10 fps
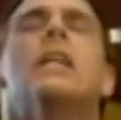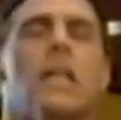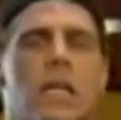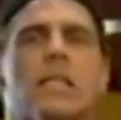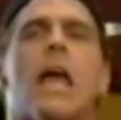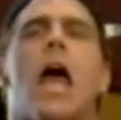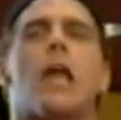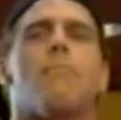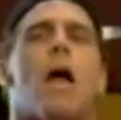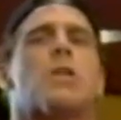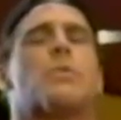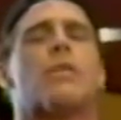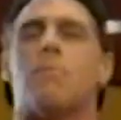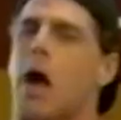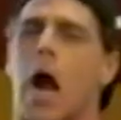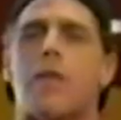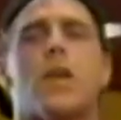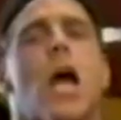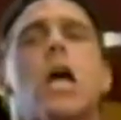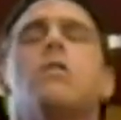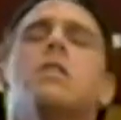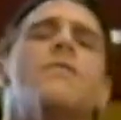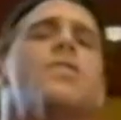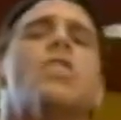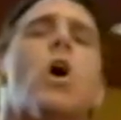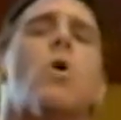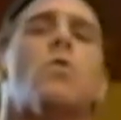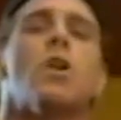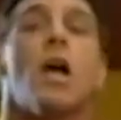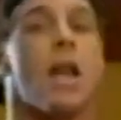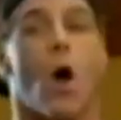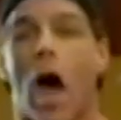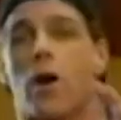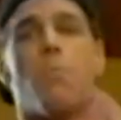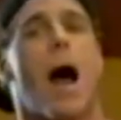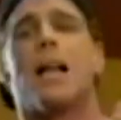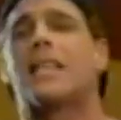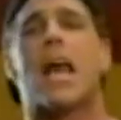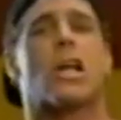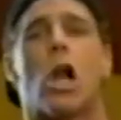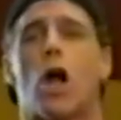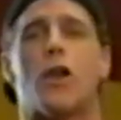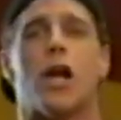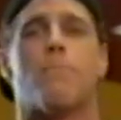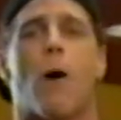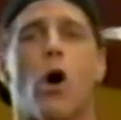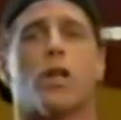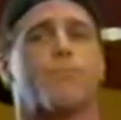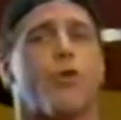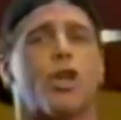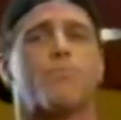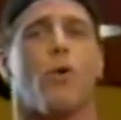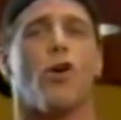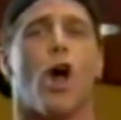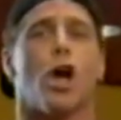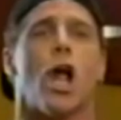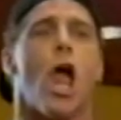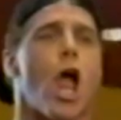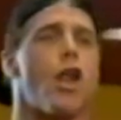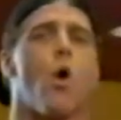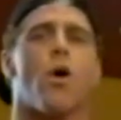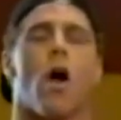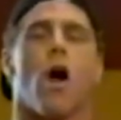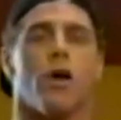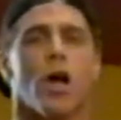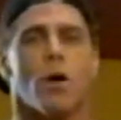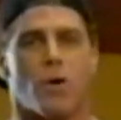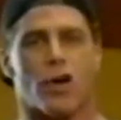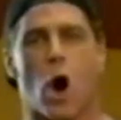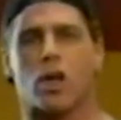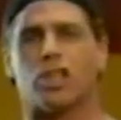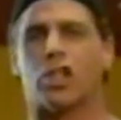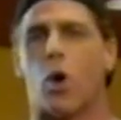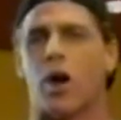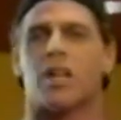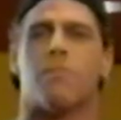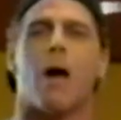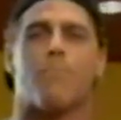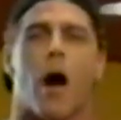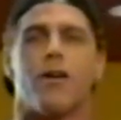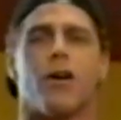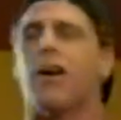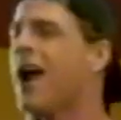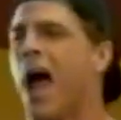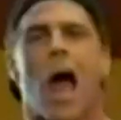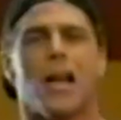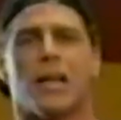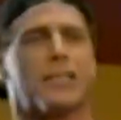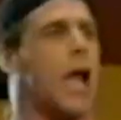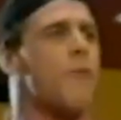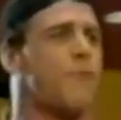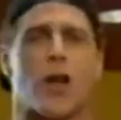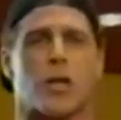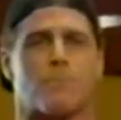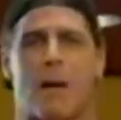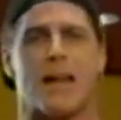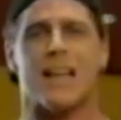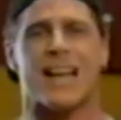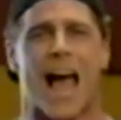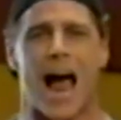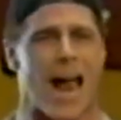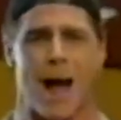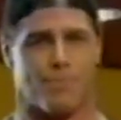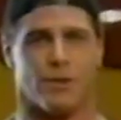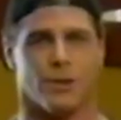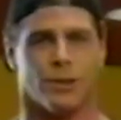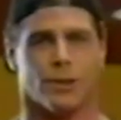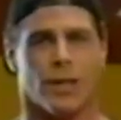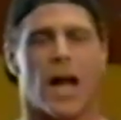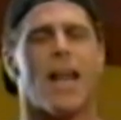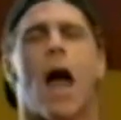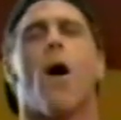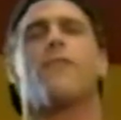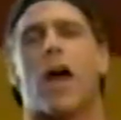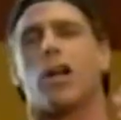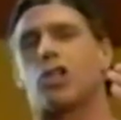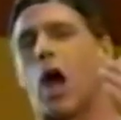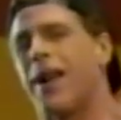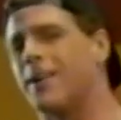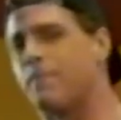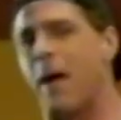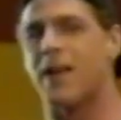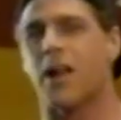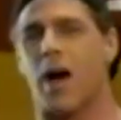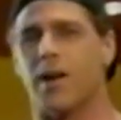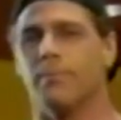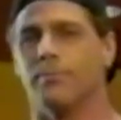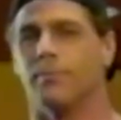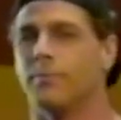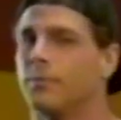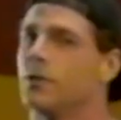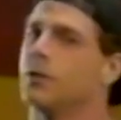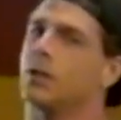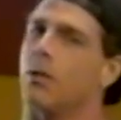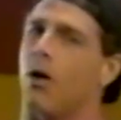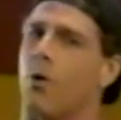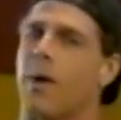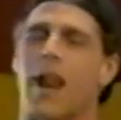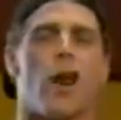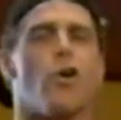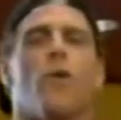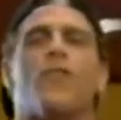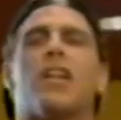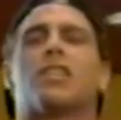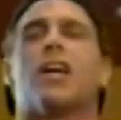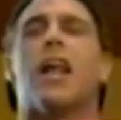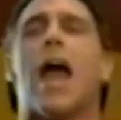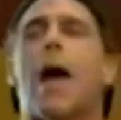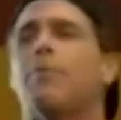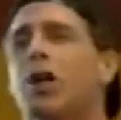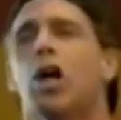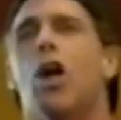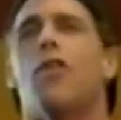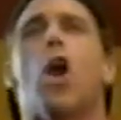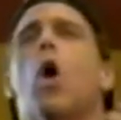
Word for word: in a tag match with a man that I don't even know. Now, I don't mind taking on the opponent's British Bulldog and Owen Hart, but Yokozuna is my partner. I just got finished beating the guy up. And now I've got to try to depend on him? Come on, man. I don't know if that's going to happen. The